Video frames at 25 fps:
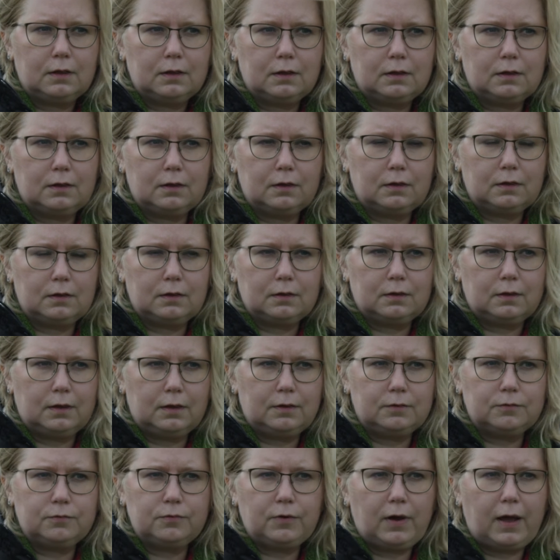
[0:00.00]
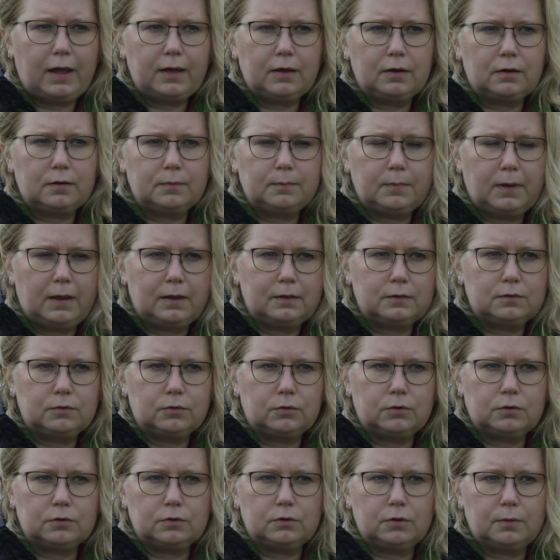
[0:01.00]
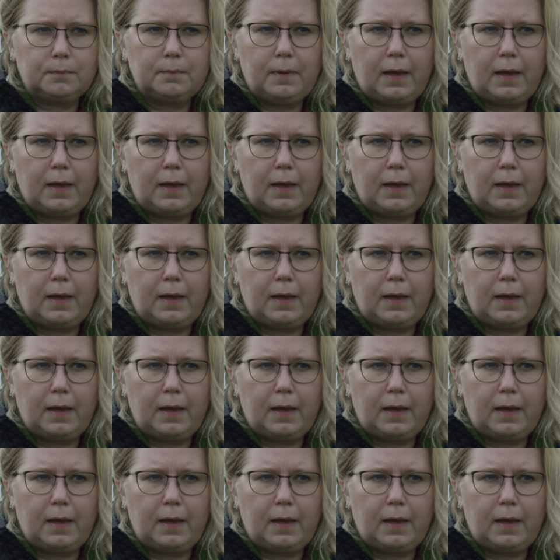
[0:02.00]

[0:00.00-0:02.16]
environment or the